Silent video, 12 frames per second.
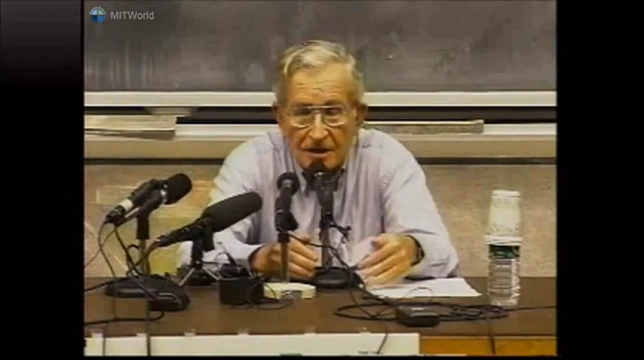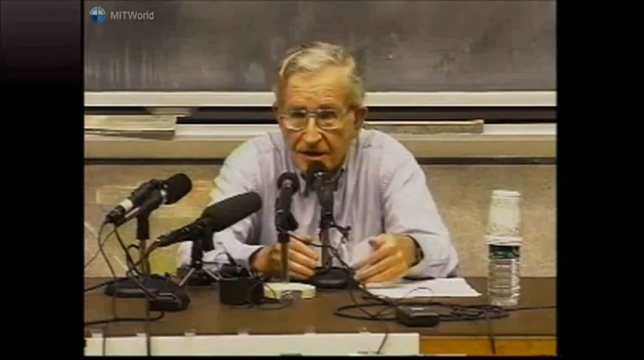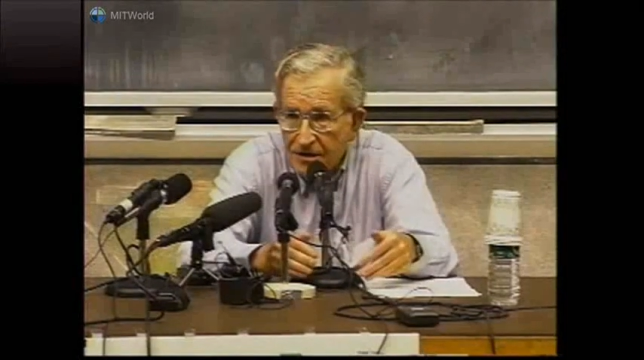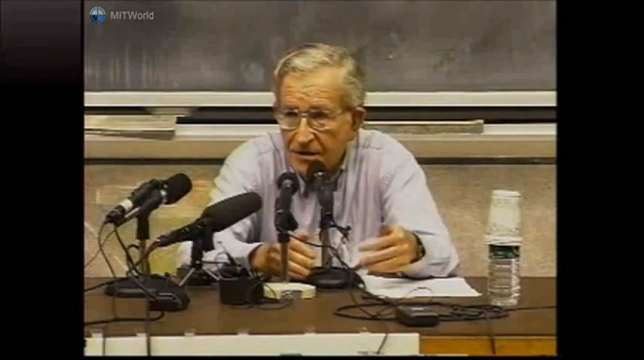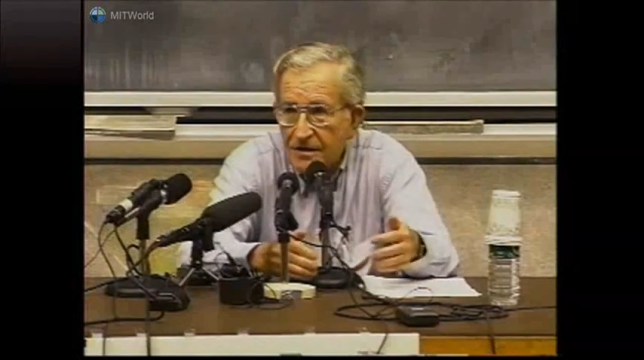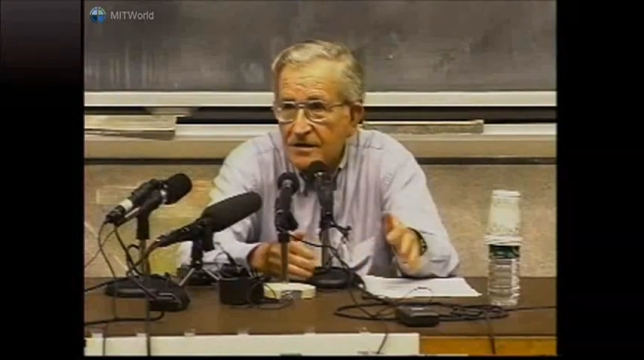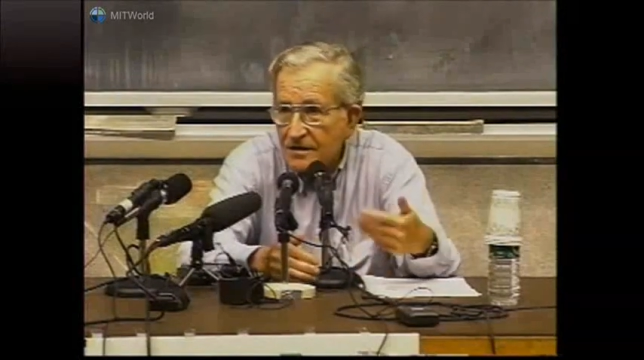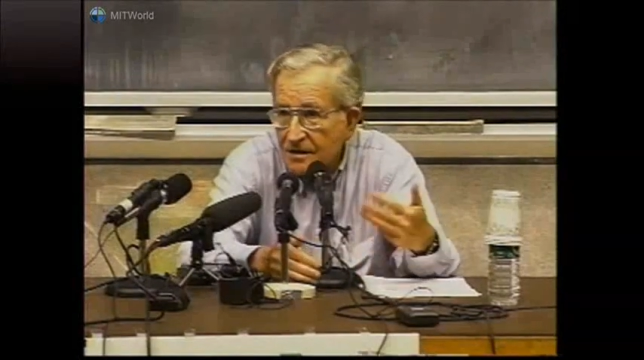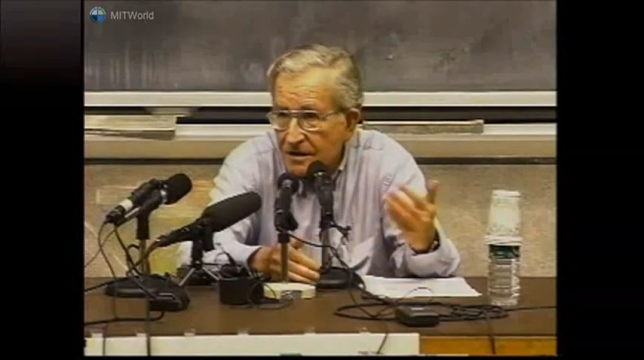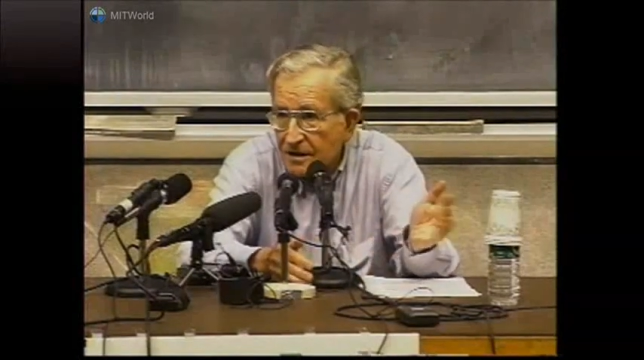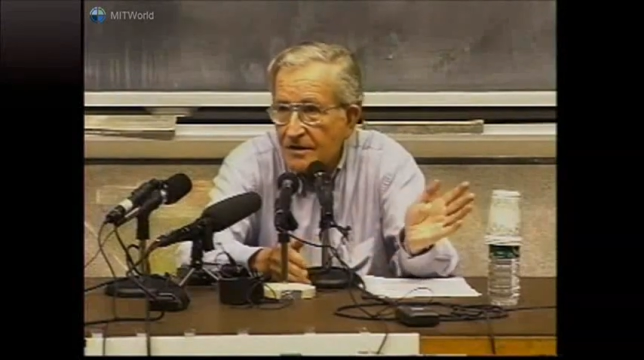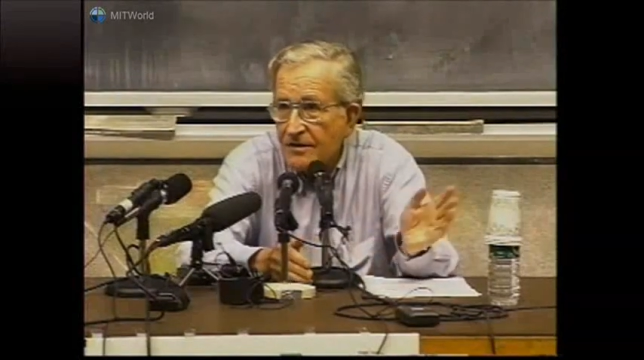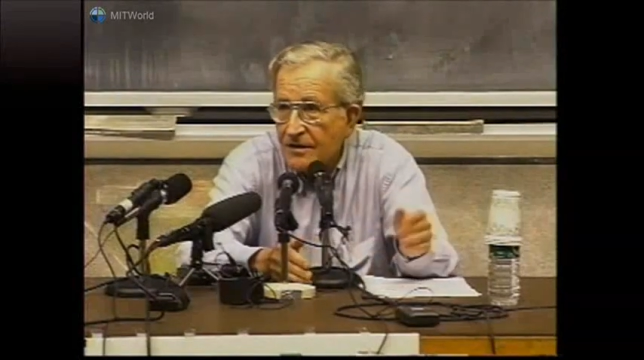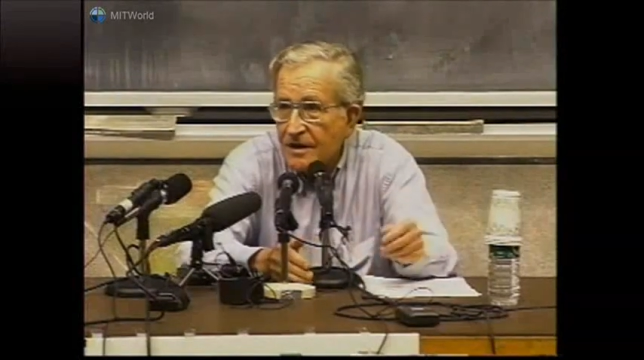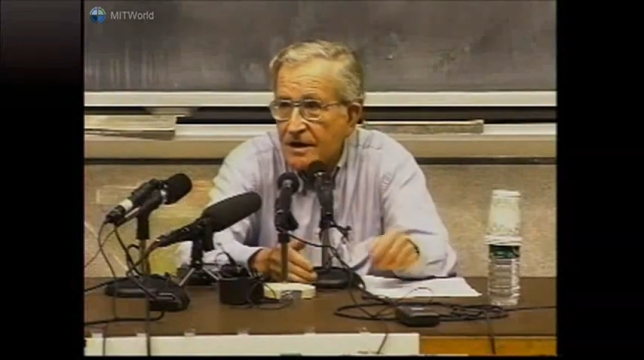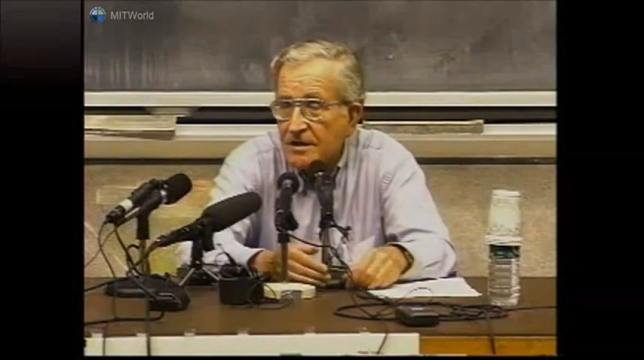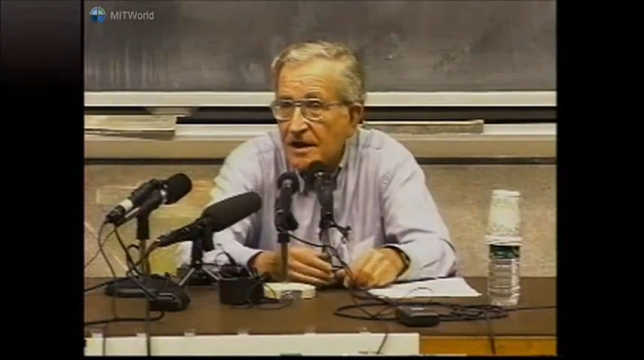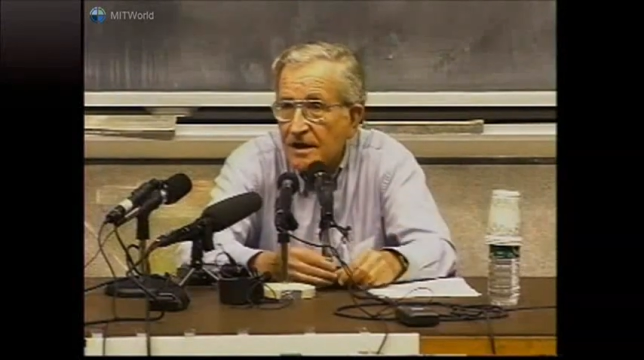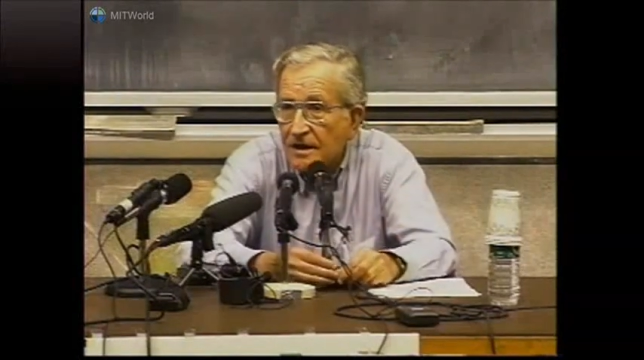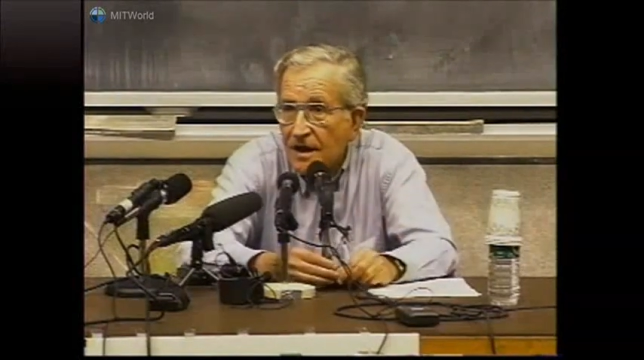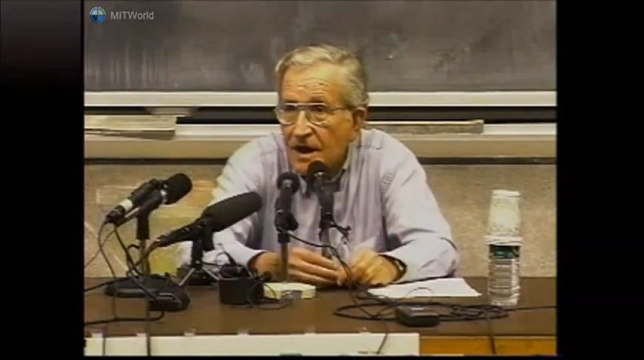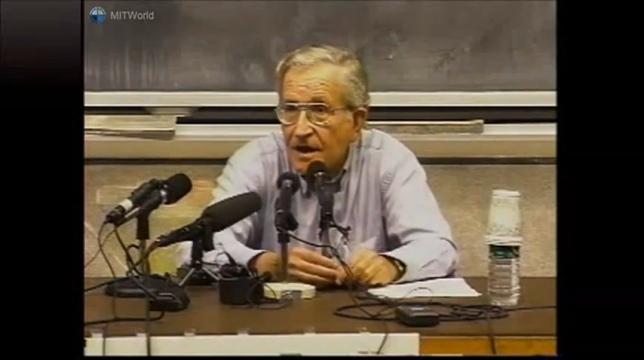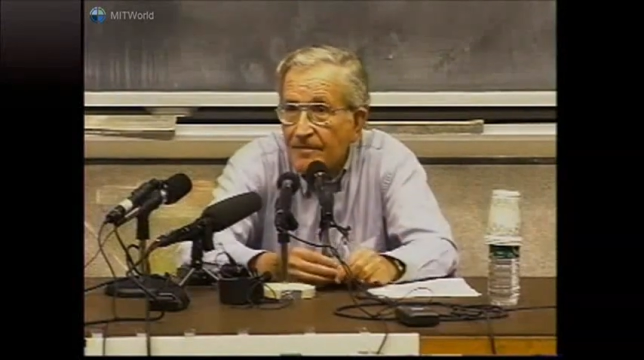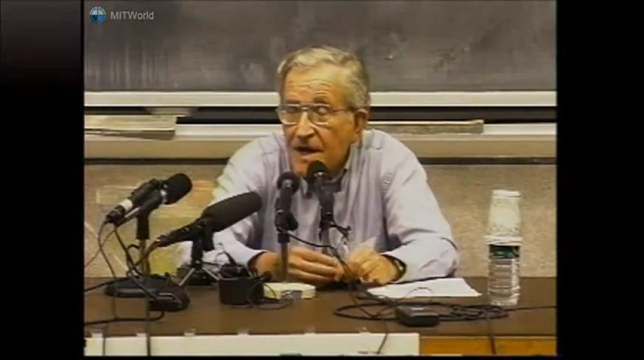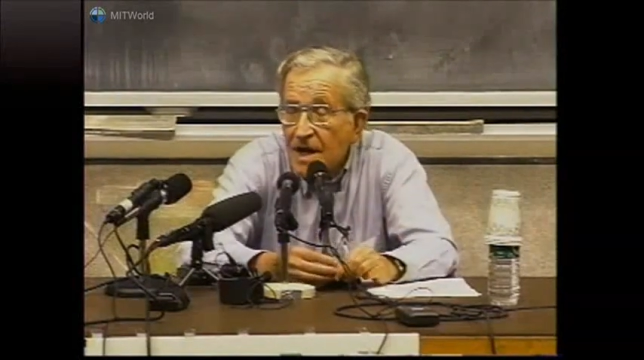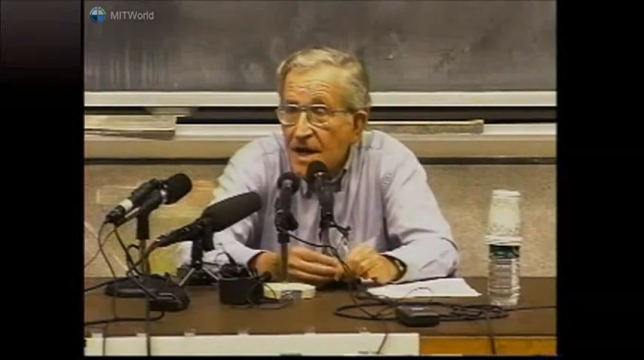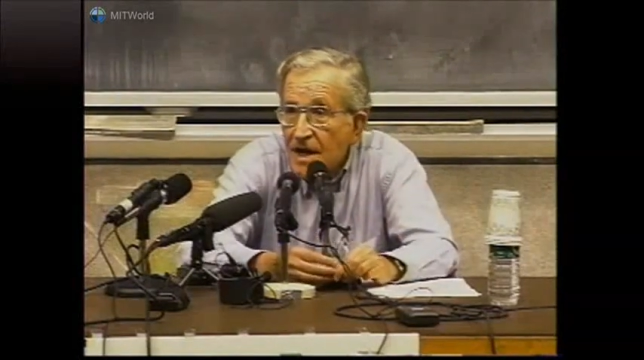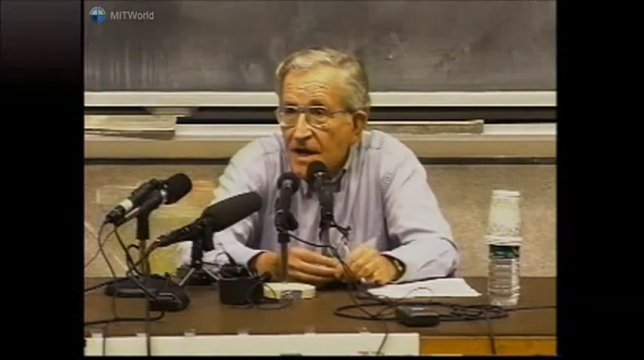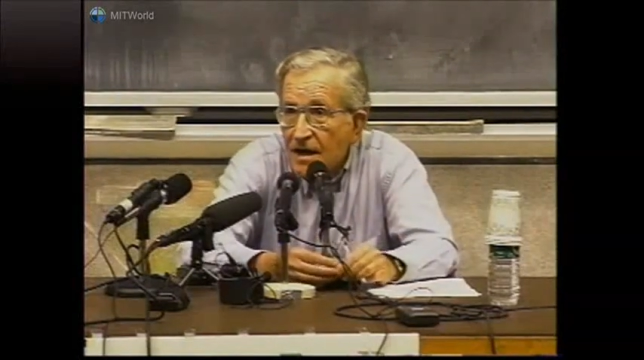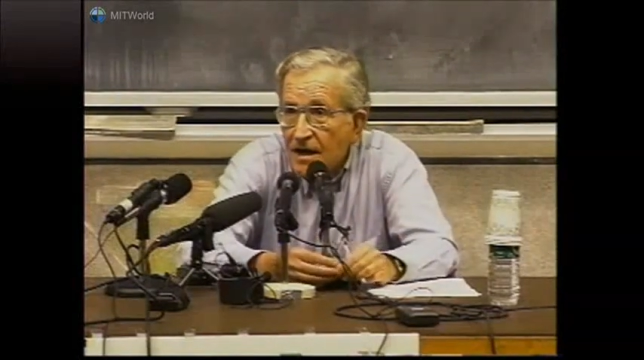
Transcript: justice, and other things like that.